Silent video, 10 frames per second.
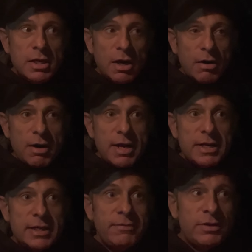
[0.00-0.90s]
All
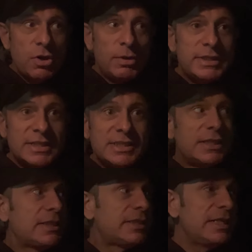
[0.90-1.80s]
right. Even though
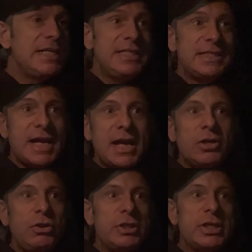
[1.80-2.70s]
it's an easy
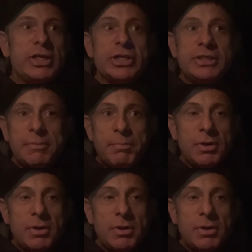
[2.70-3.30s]
angle and a tip,